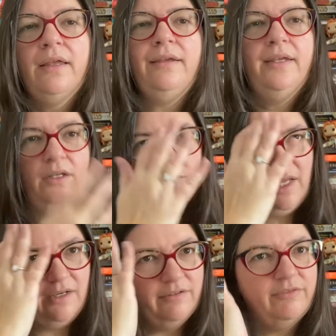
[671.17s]
you know,
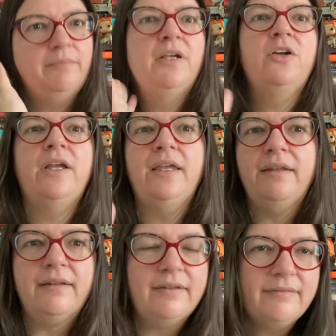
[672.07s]
Native
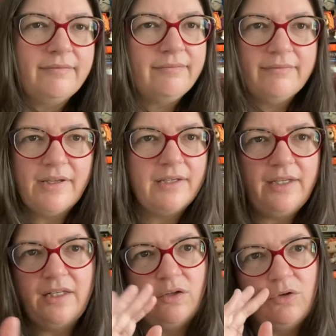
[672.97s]
American, you
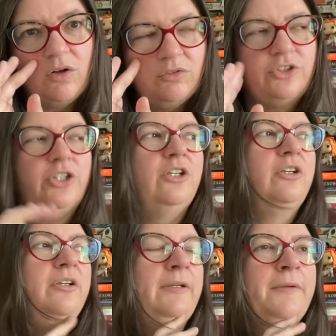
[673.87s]
know, culture.
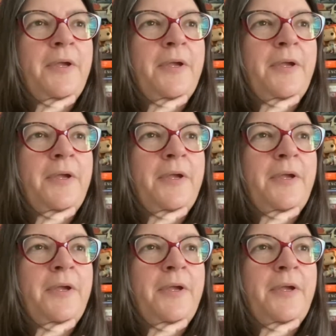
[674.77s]
And